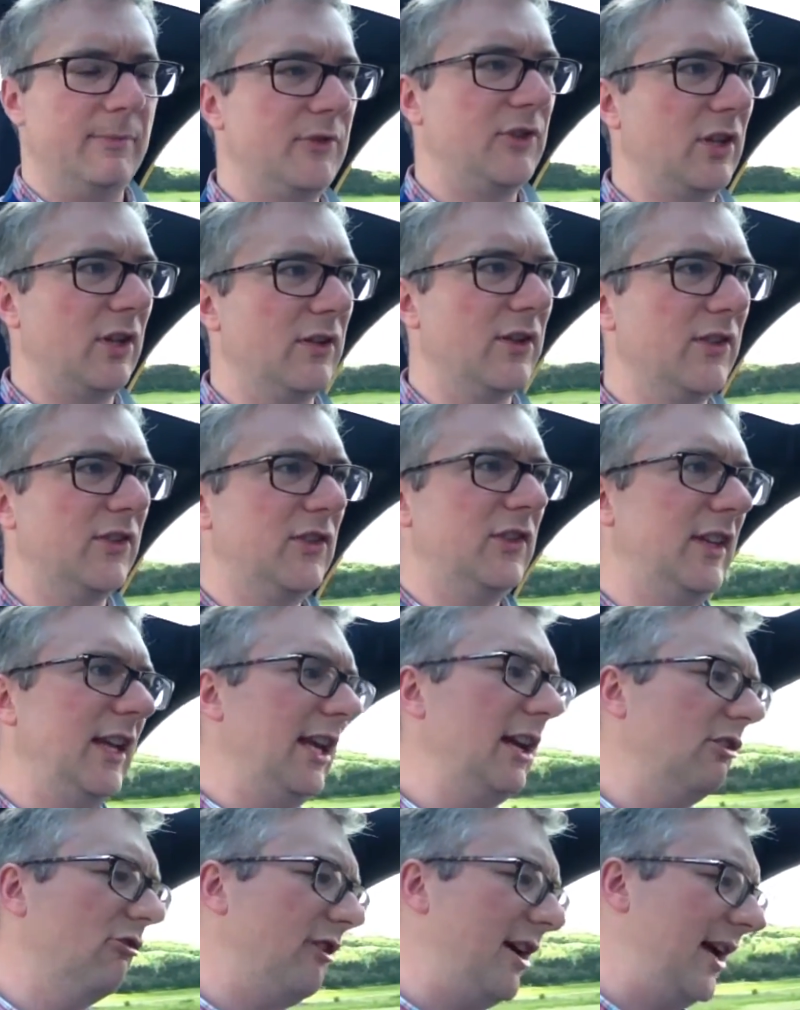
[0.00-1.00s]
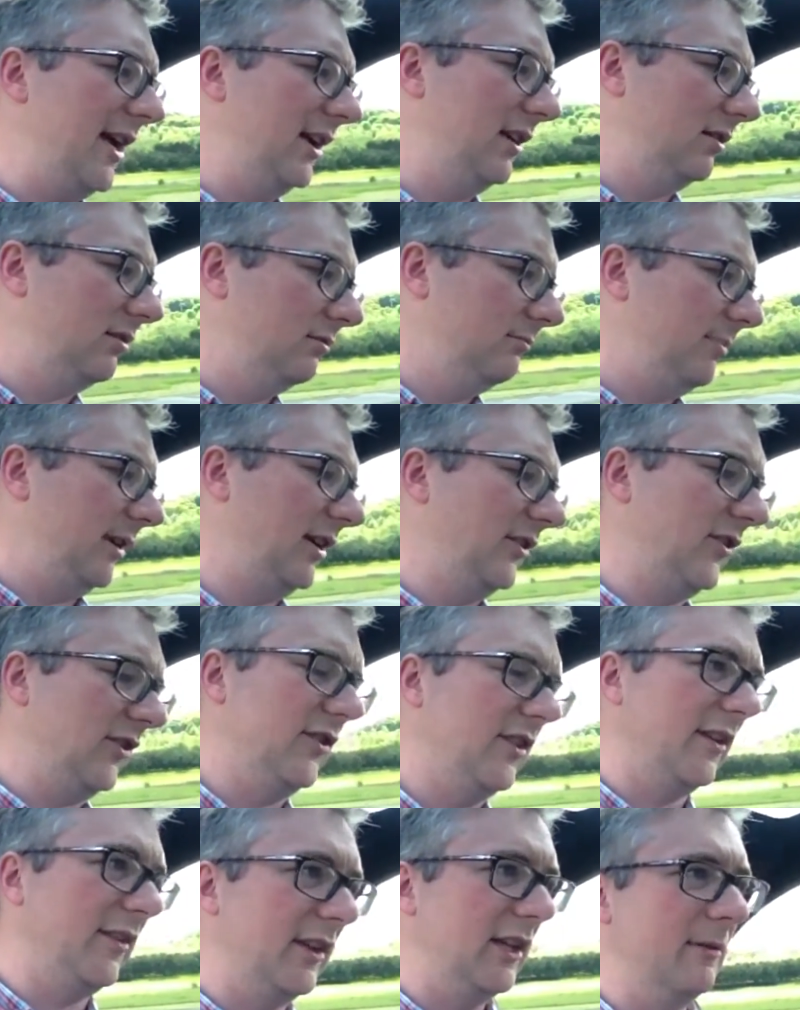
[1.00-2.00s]
So the steering, because there's
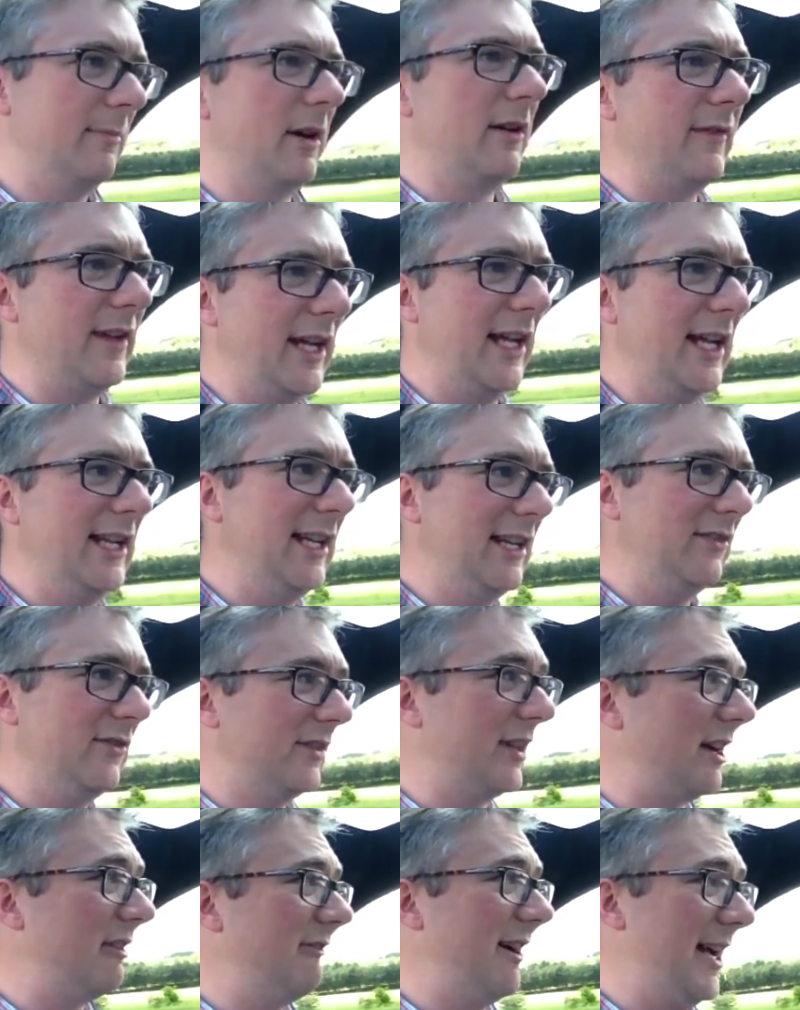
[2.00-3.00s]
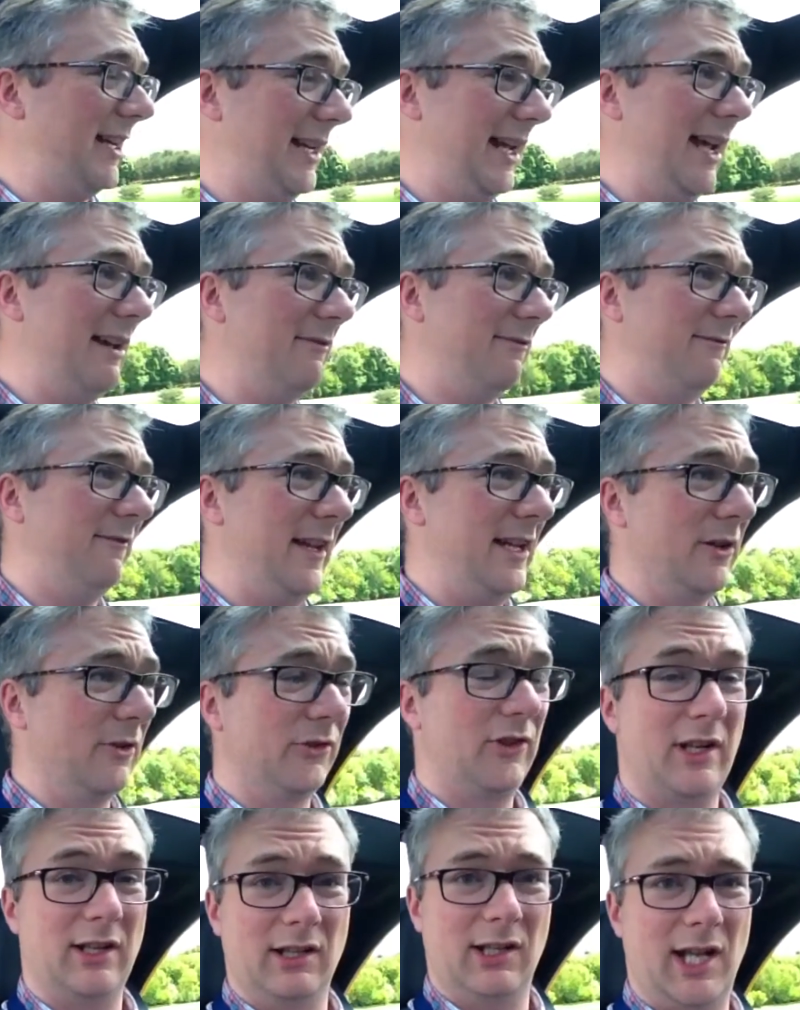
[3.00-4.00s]
nothing above it, it is direct. It
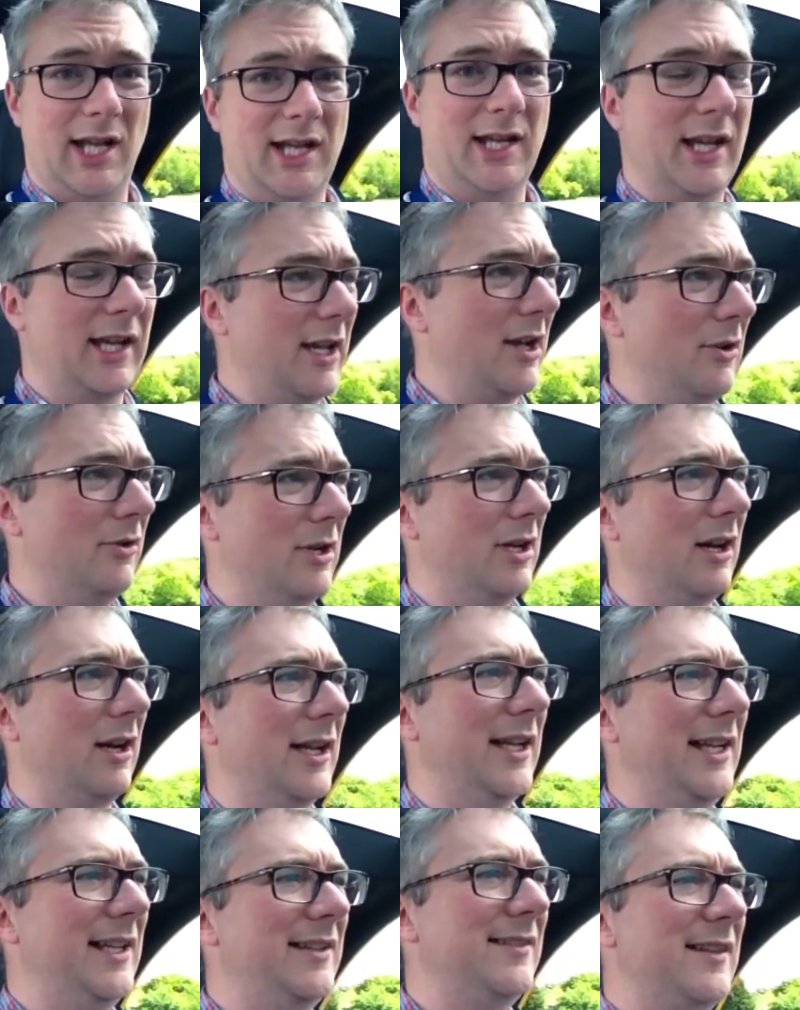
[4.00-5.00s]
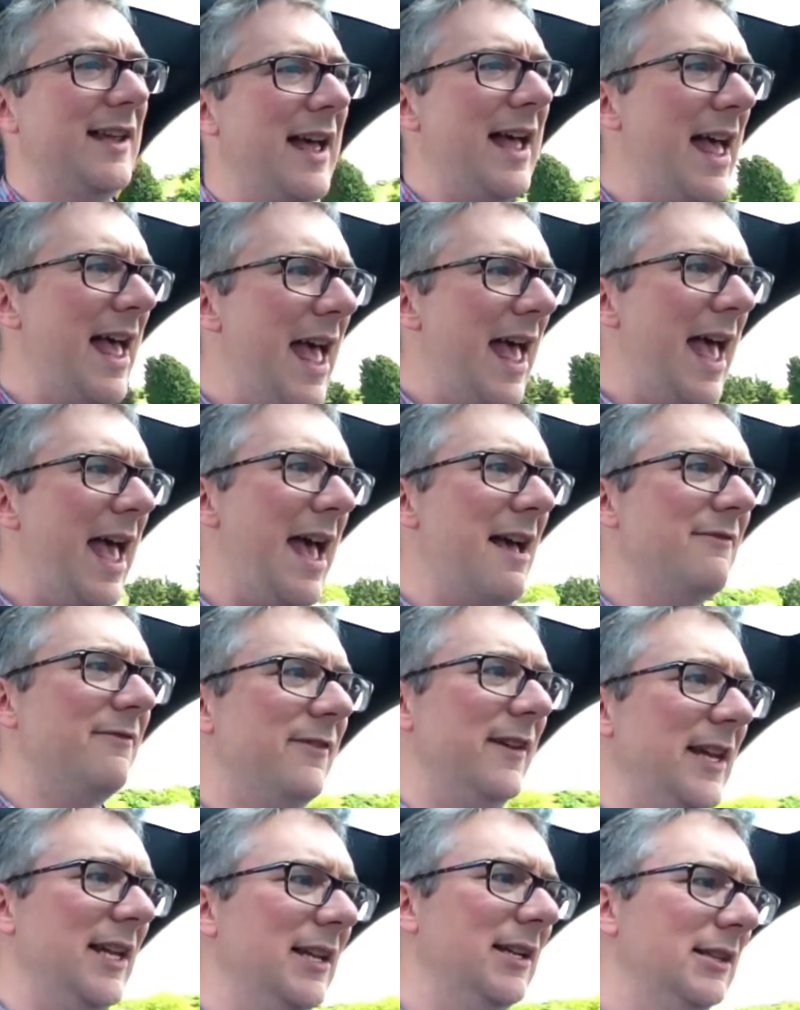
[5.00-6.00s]
feels like a go-kart. It is
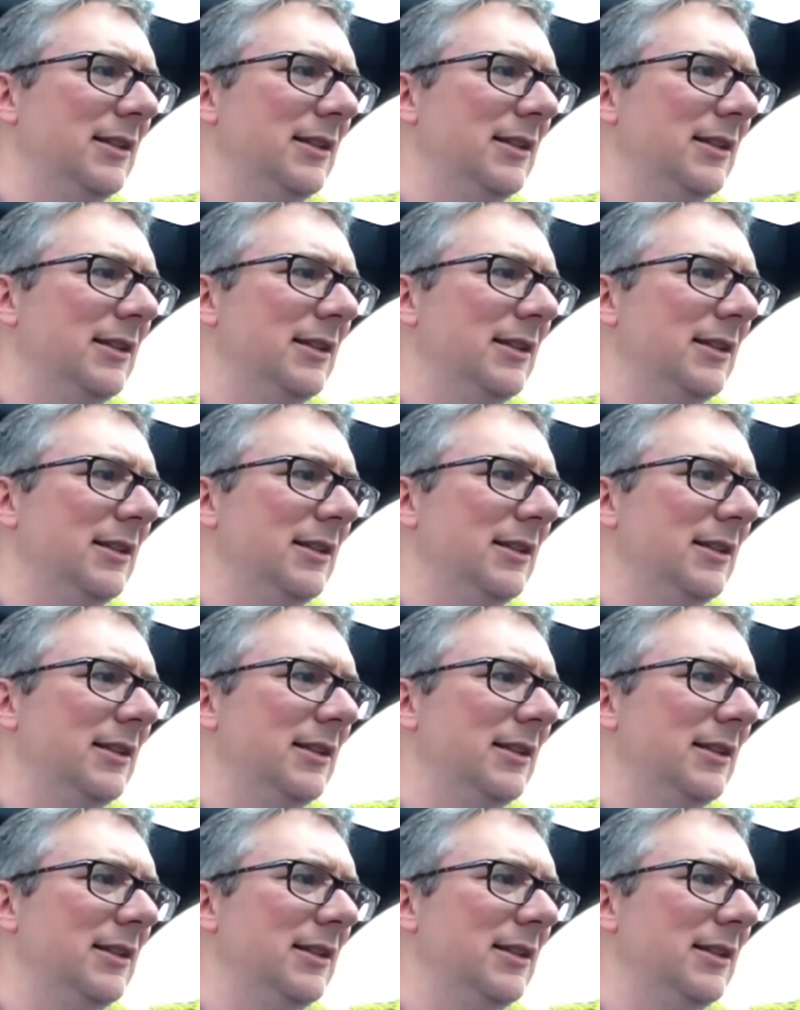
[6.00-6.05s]
heavy,